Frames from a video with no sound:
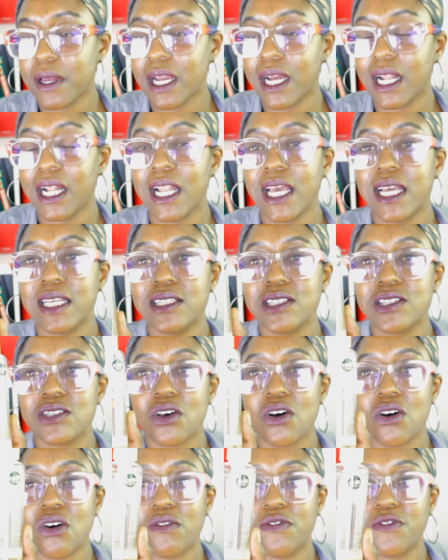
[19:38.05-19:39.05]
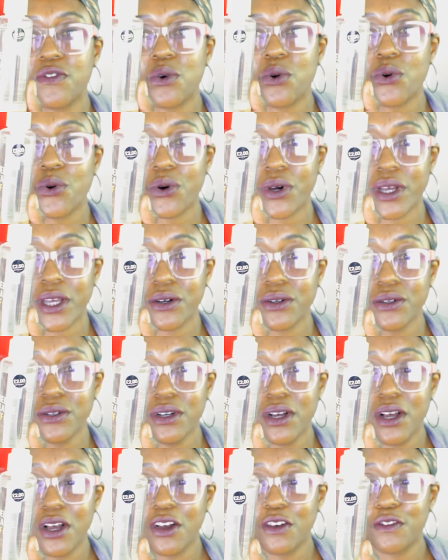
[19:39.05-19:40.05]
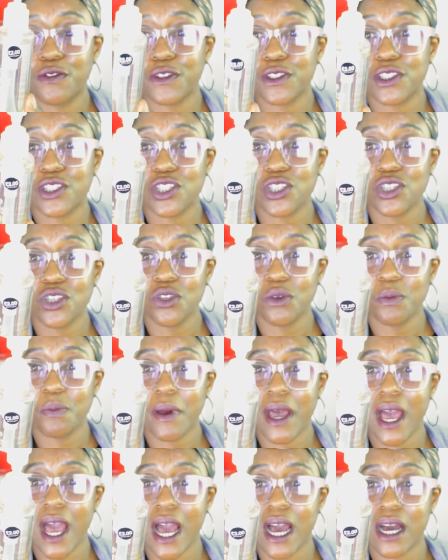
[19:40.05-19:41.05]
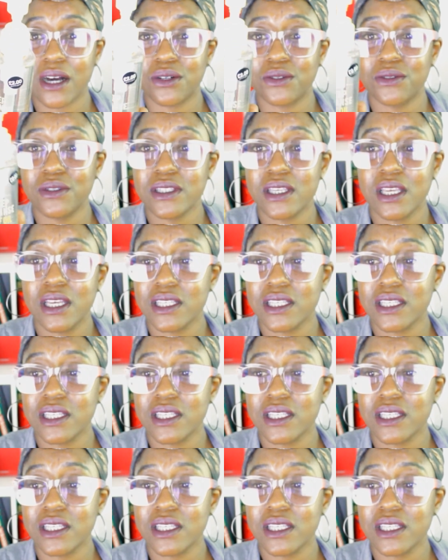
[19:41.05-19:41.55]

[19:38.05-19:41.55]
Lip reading: cleanse off oil for £2.